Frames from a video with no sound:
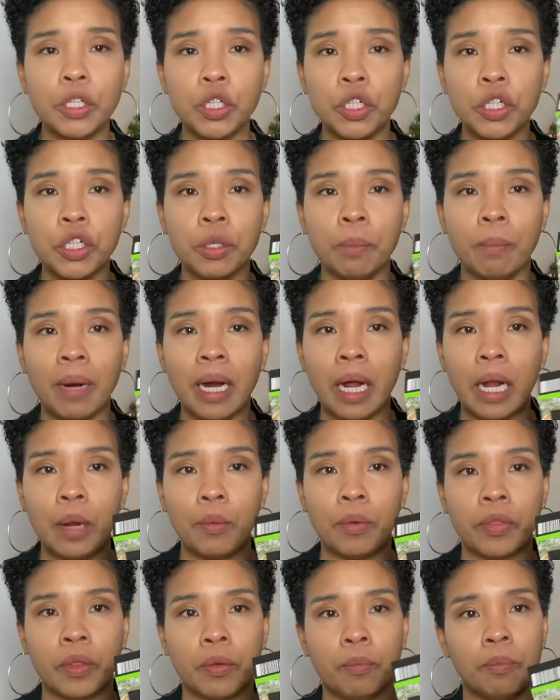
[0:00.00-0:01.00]

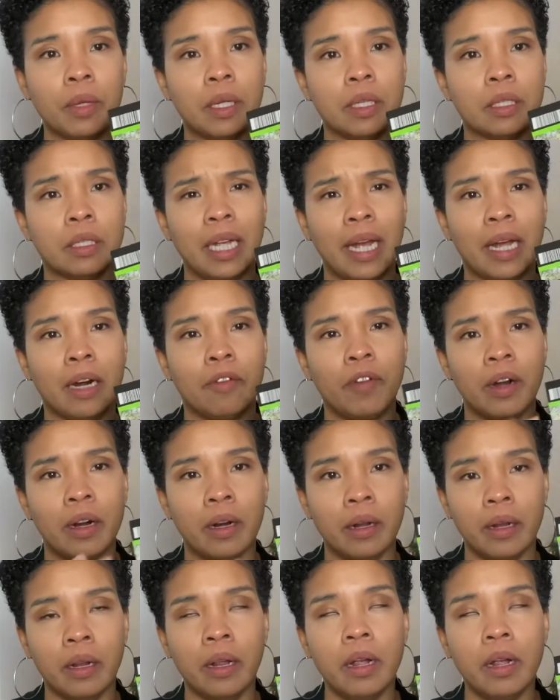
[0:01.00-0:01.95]
shumai it had a very